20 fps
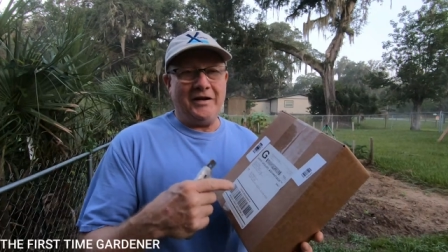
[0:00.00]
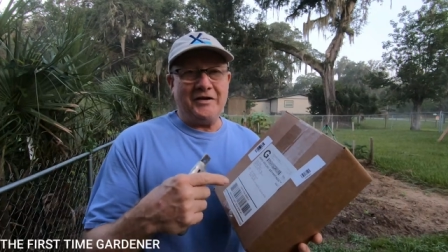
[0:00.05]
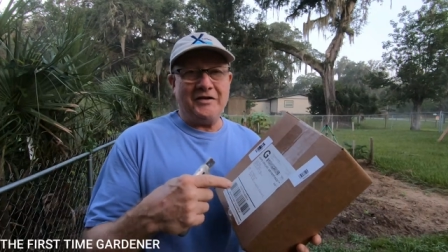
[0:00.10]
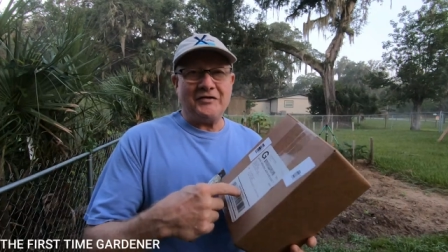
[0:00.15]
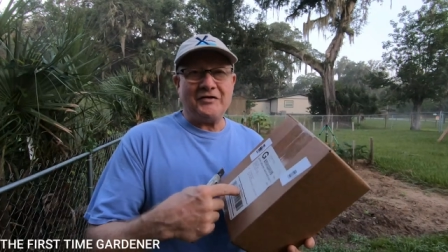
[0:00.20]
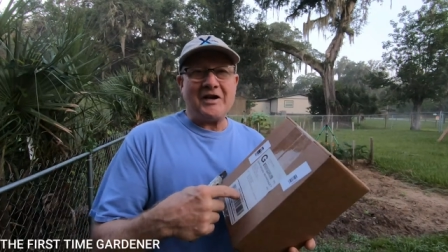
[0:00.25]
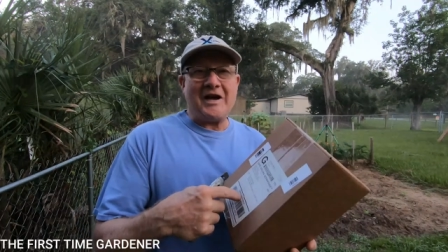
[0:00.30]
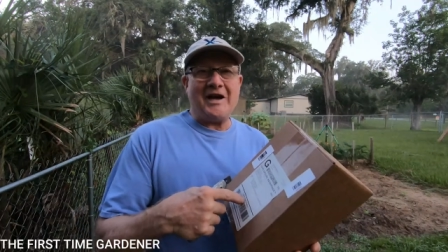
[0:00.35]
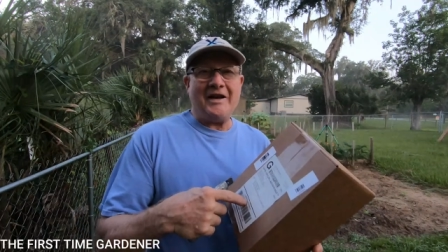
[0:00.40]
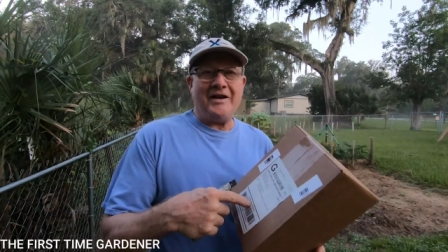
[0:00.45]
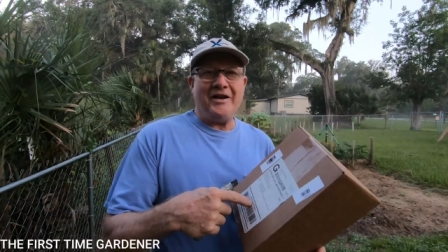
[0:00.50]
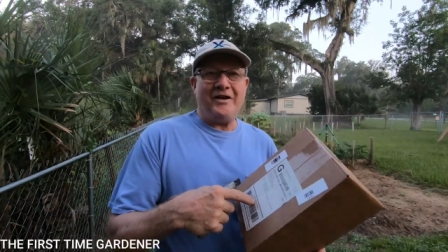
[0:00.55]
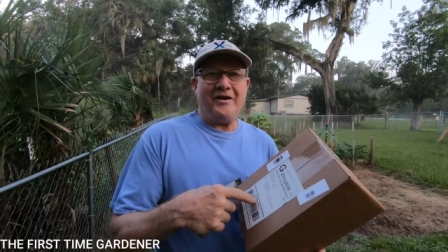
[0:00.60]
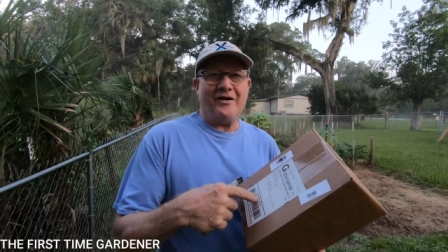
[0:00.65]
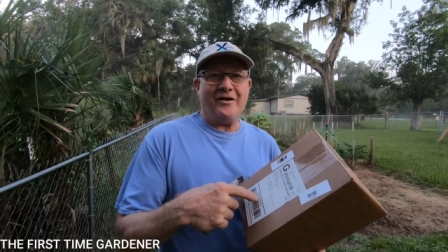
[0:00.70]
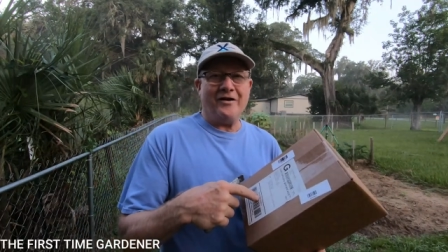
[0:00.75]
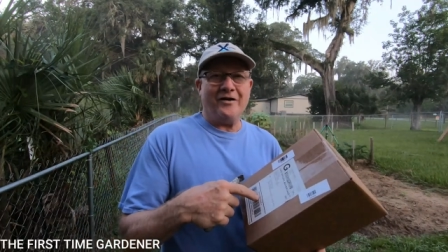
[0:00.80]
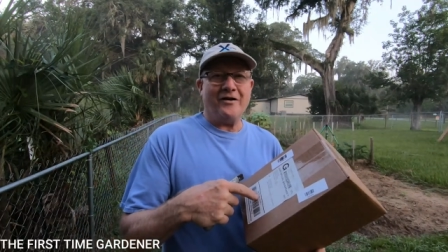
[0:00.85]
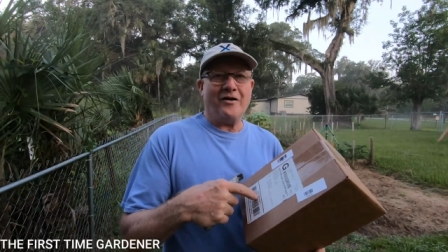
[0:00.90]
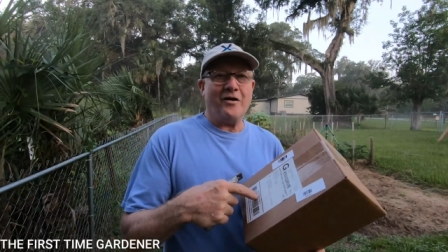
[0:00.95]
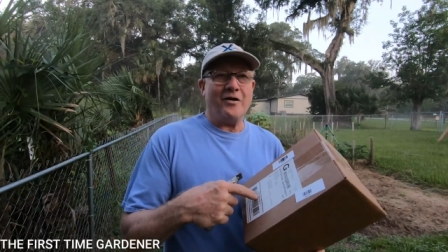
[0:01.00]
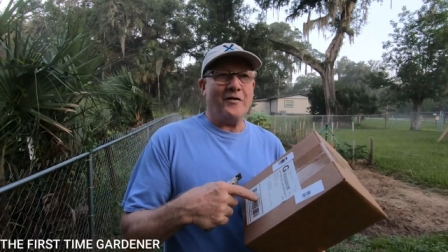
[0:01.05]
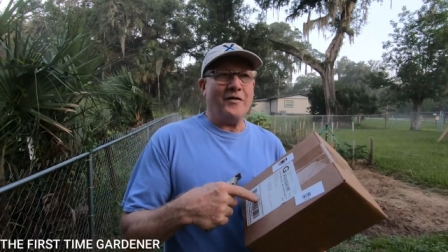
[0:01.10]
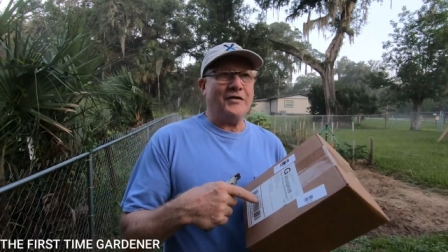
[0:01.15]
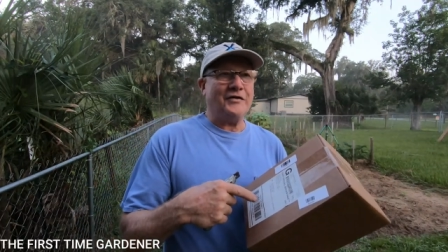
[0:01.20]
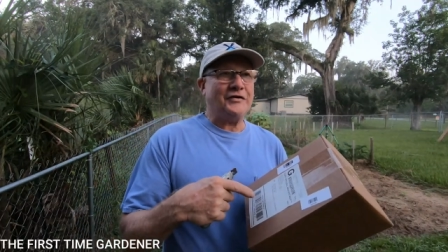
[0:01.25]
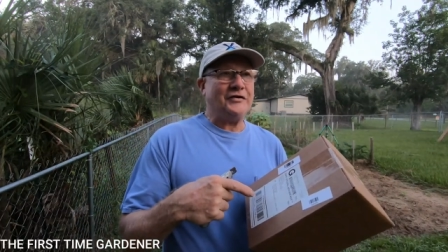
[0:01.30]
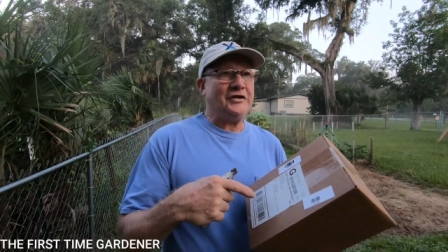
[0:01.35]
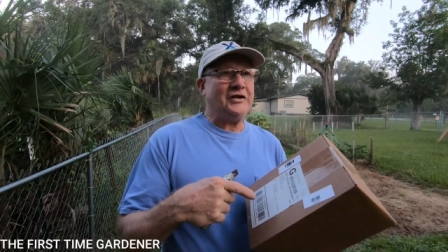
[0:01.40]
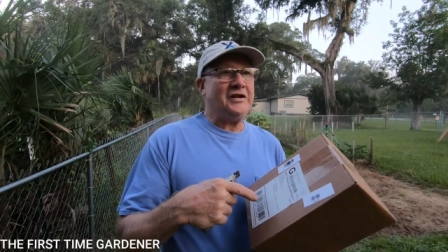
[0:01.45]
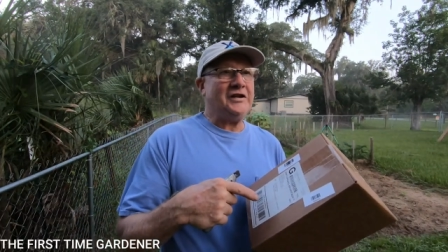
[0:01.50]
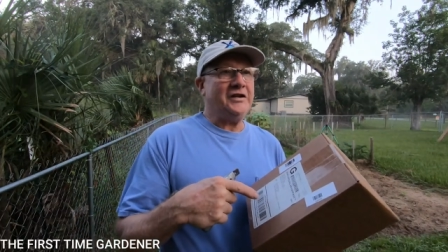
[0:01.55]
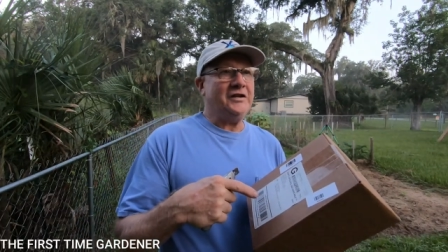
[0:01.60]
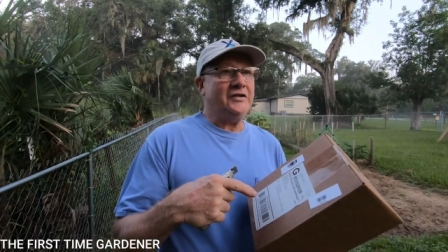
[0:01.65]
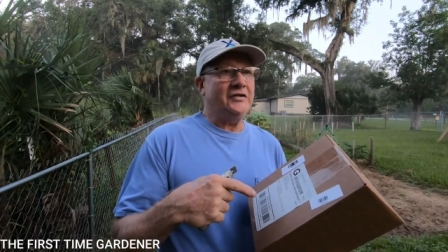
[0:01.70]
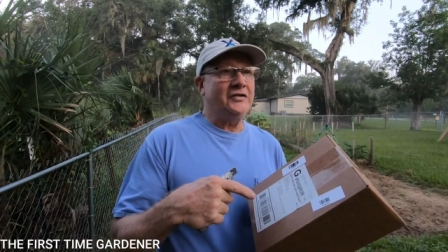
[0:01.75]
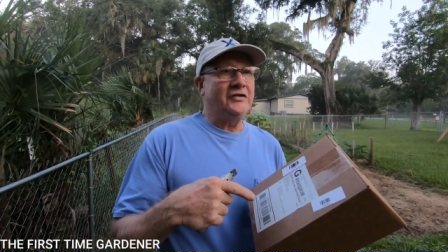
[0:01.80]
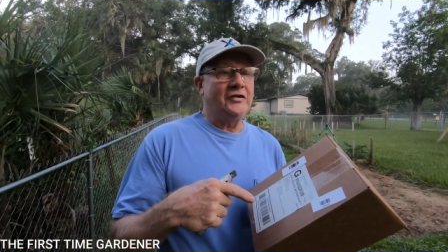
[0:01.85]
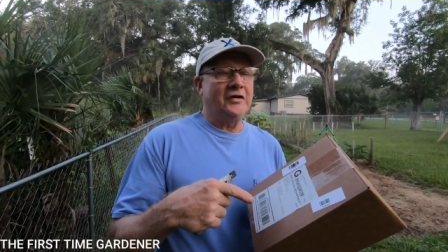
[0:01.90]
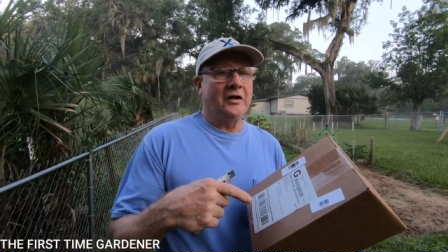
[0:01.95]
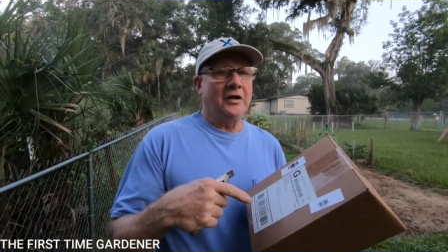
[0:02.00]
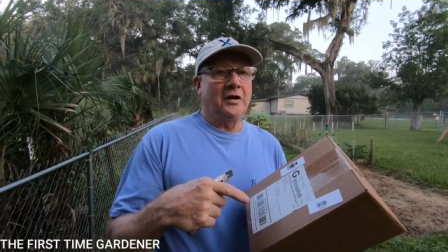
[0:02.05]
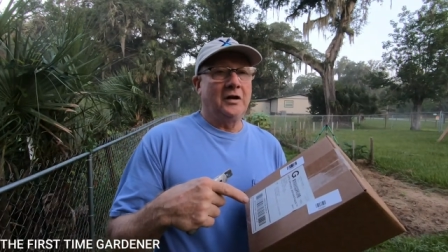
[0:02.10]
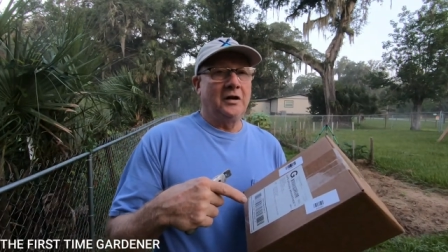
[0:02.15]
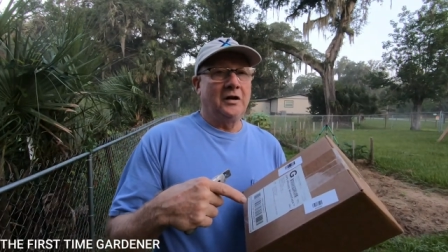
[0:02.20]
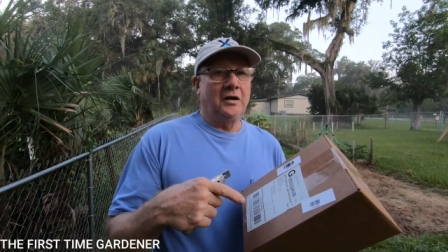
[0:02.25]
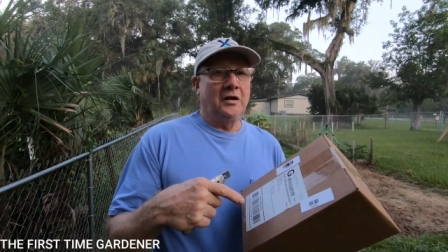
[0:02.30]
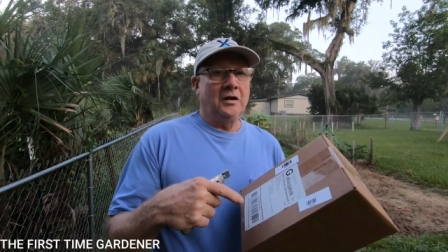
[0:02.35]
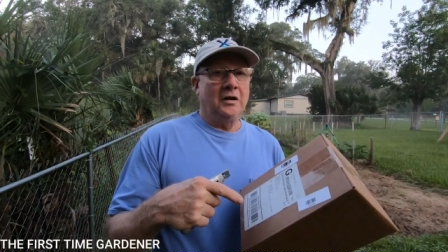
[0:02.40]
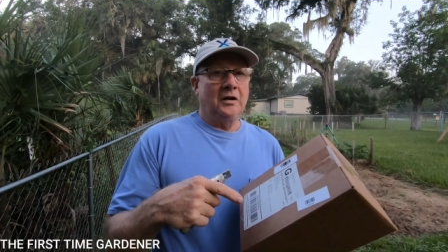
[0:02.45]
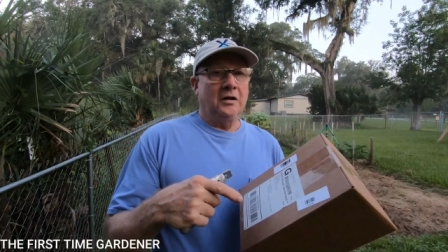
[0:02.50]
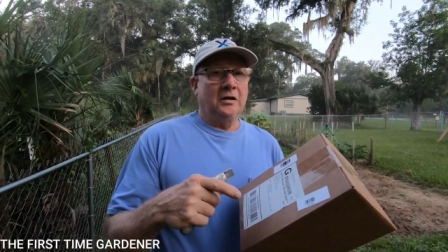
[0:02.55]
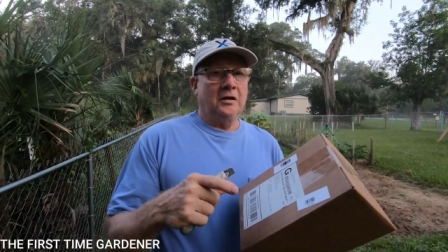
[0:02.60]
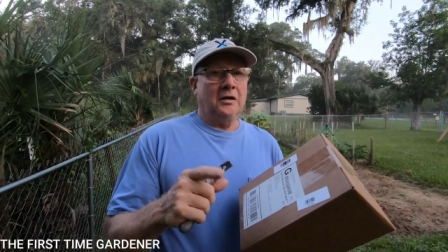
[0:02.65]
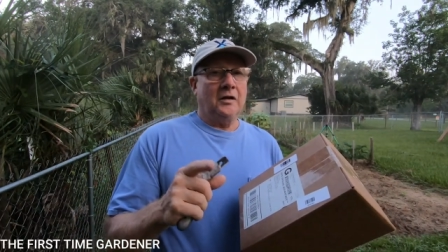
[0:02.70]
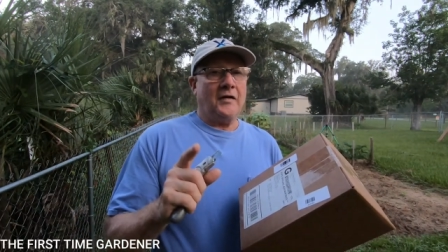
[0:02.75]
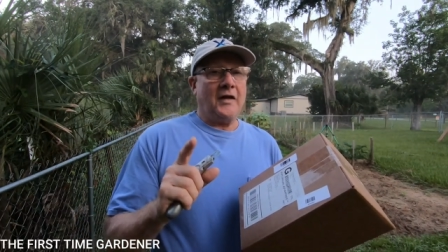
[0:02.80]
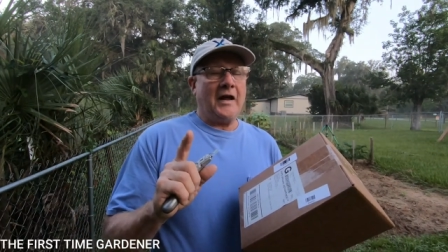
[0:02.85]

Inside here are the seeds